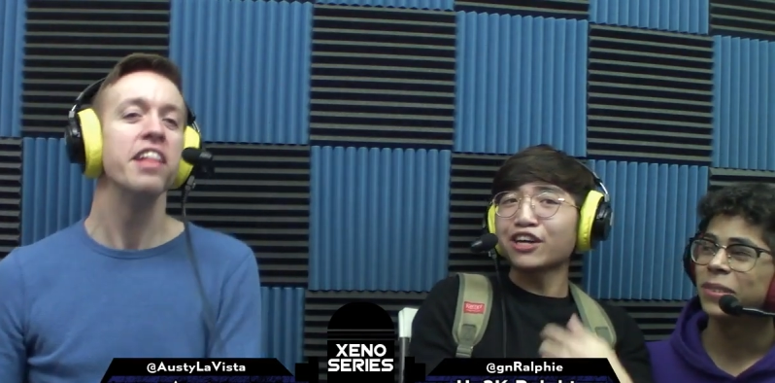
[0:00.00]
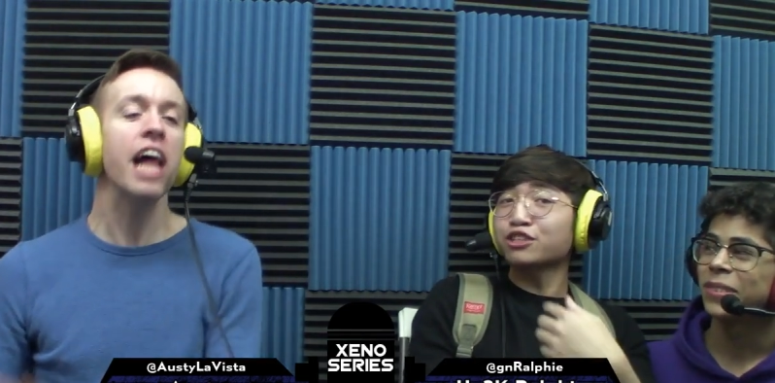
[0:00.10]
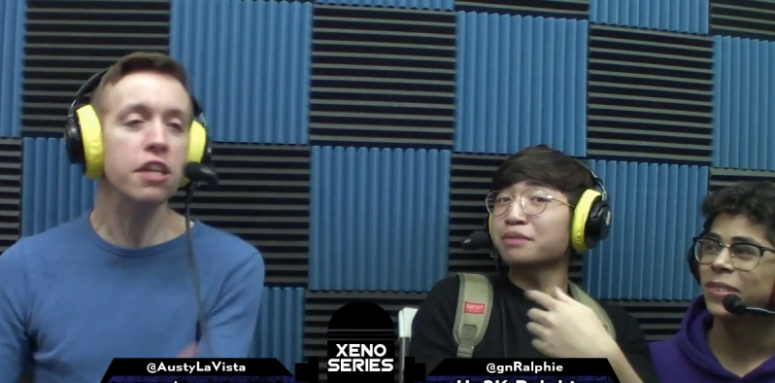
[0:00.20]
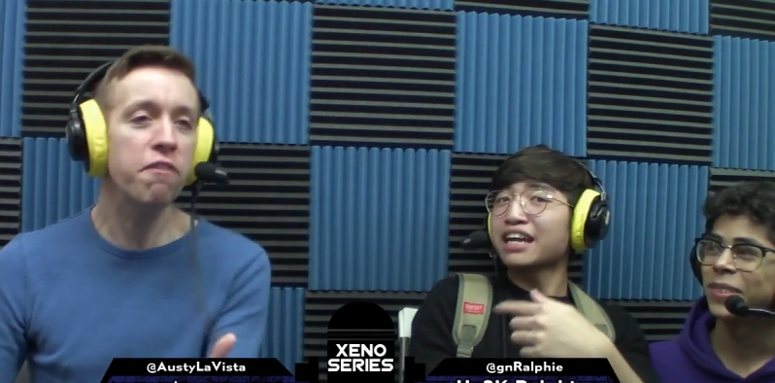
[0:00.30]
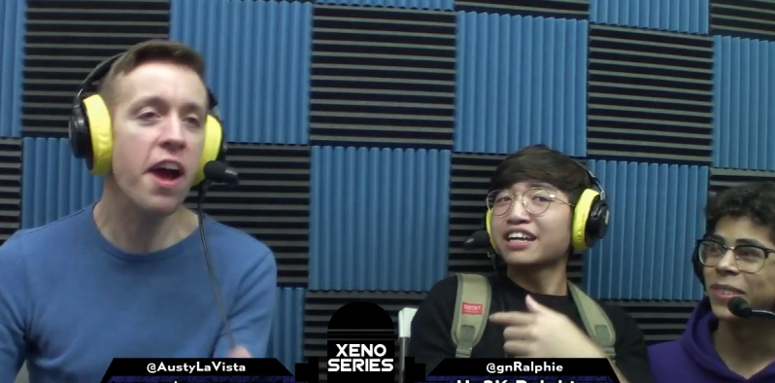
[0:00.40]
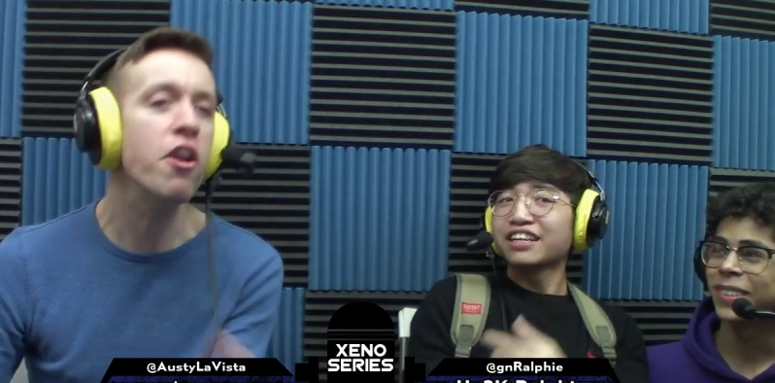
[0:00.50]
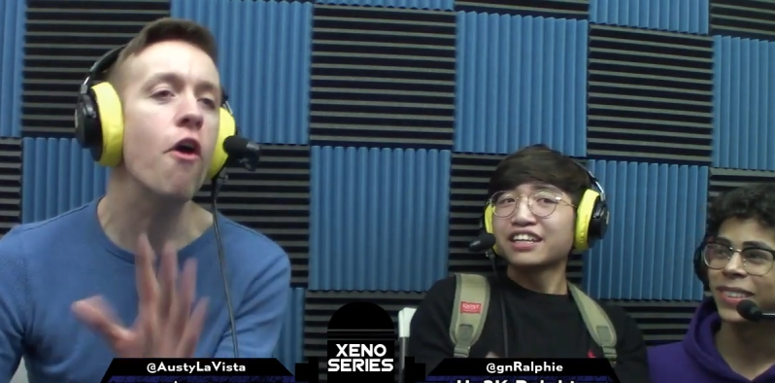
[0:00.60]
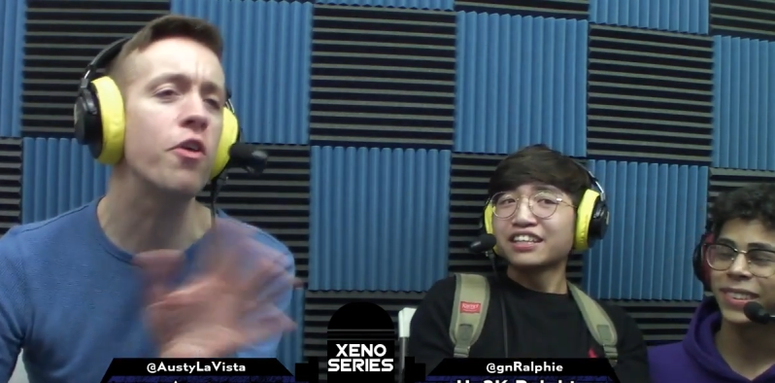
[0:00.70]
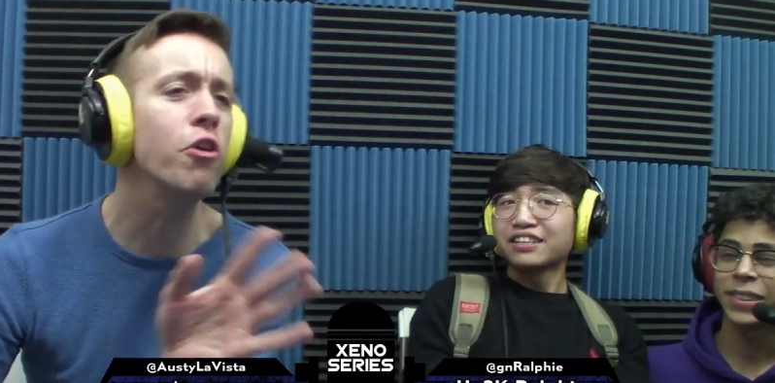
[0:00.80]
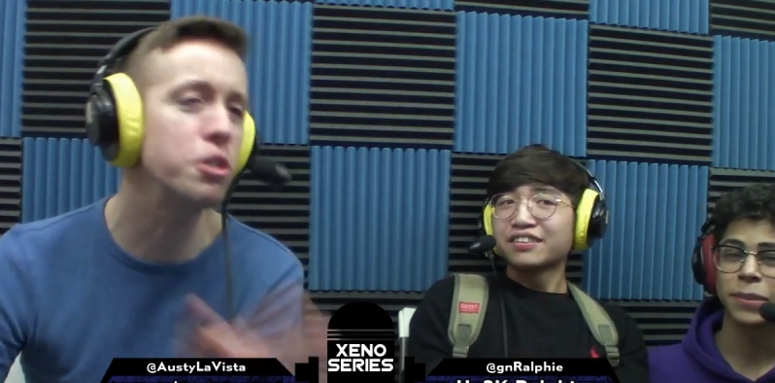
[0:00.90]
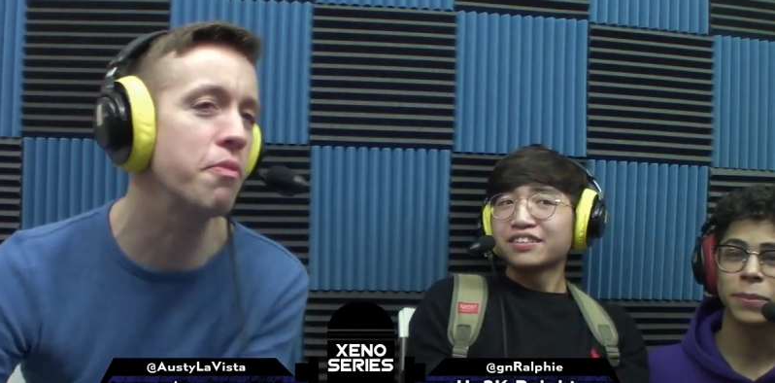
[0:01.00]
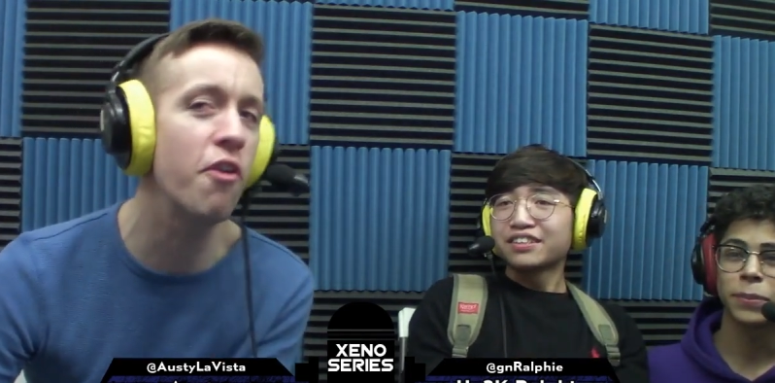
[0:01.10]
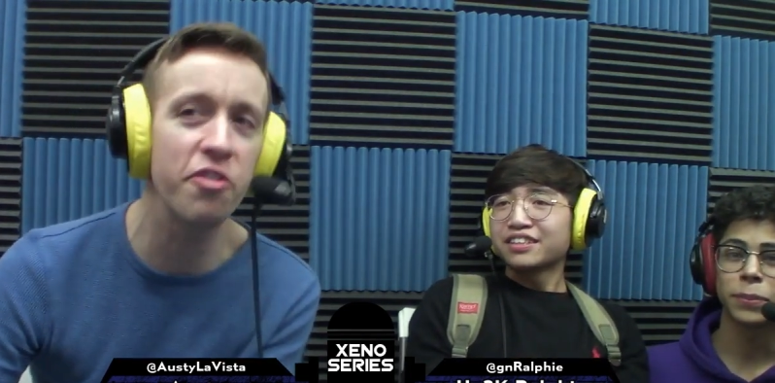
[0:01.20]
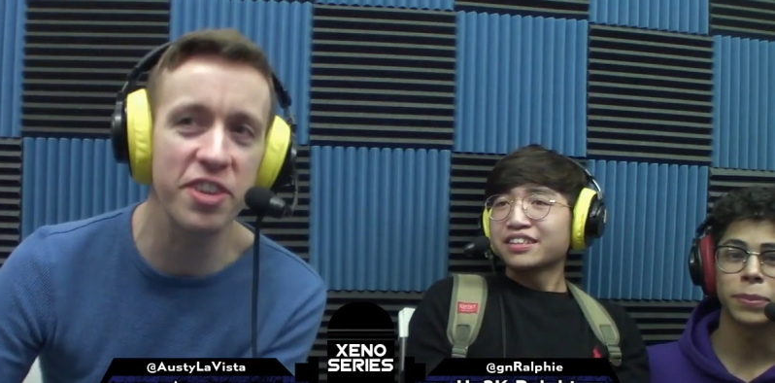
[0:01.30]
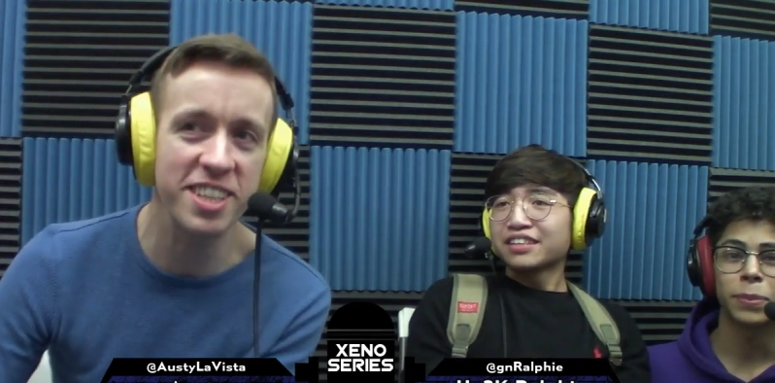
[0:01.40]
Speaker 1: that's fine. No, coach me more.
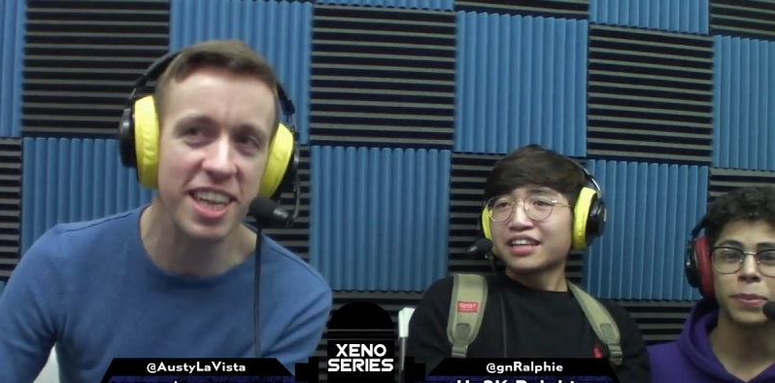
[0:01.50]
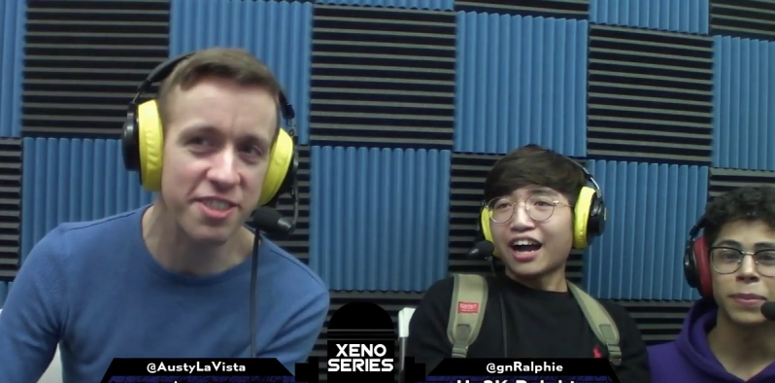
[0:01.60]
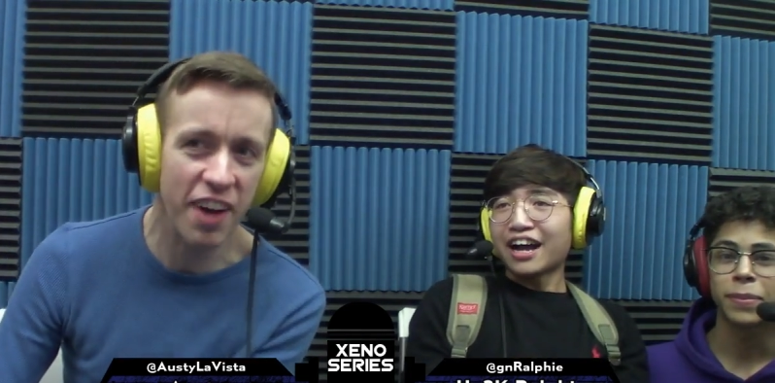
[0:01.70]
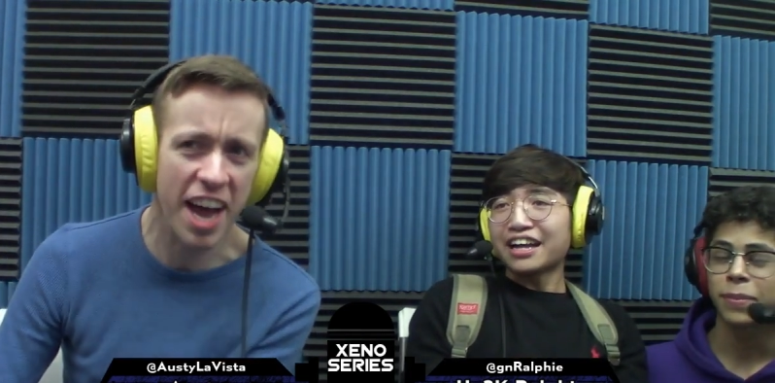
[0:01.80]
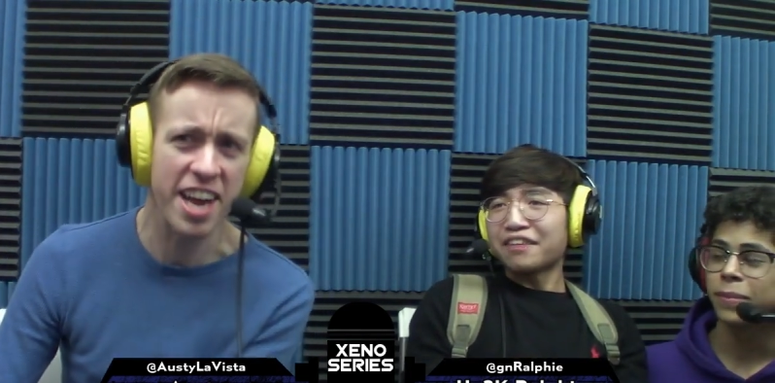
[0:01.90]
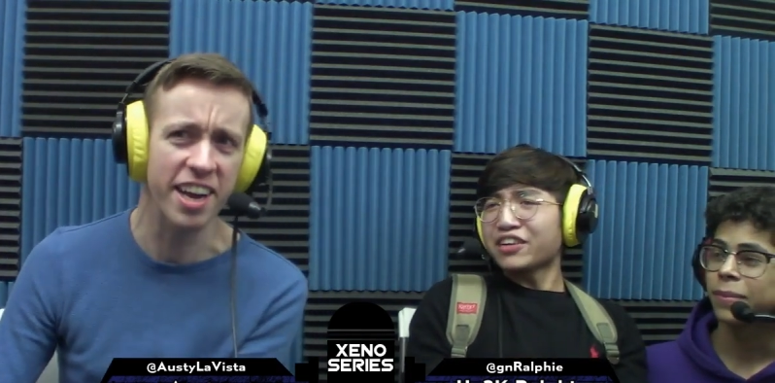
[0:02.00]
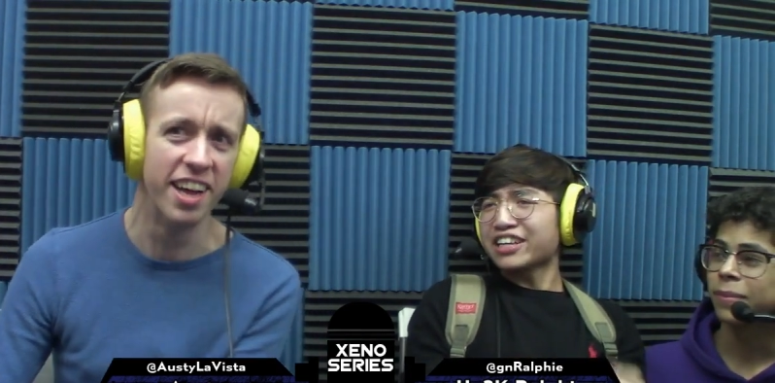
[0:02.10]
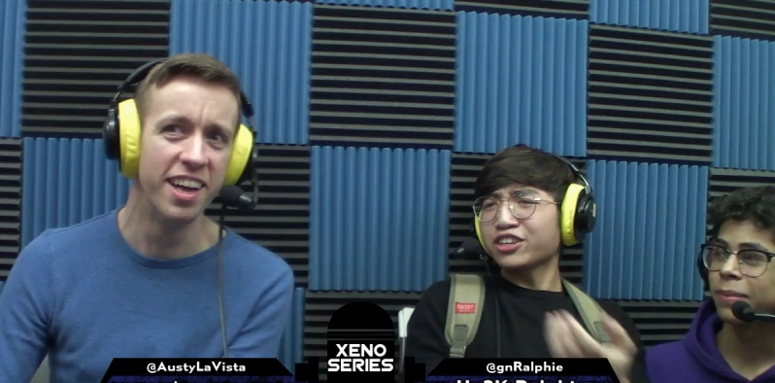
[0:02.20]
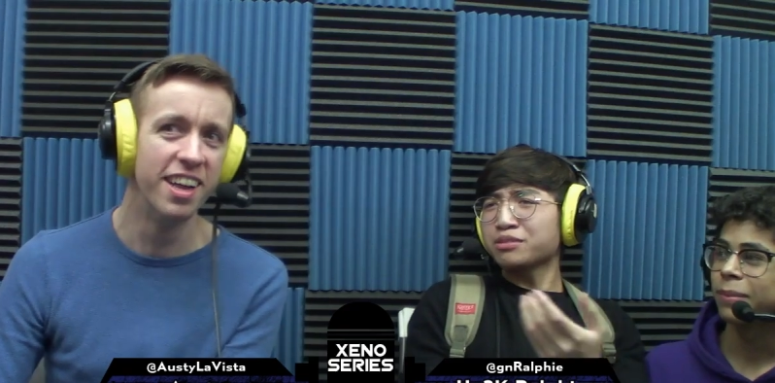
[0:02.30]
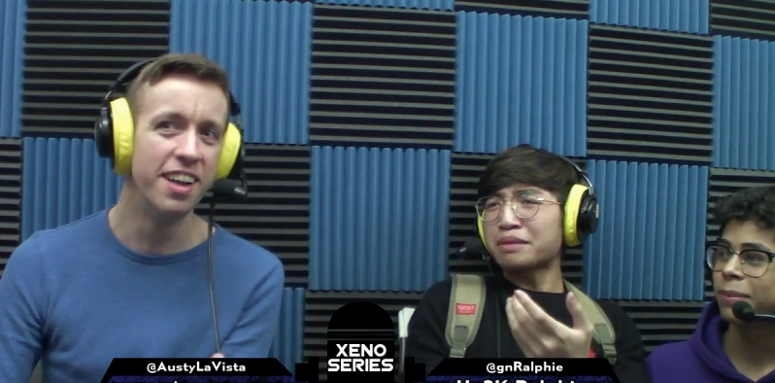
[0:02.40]
That's fine. If he coached me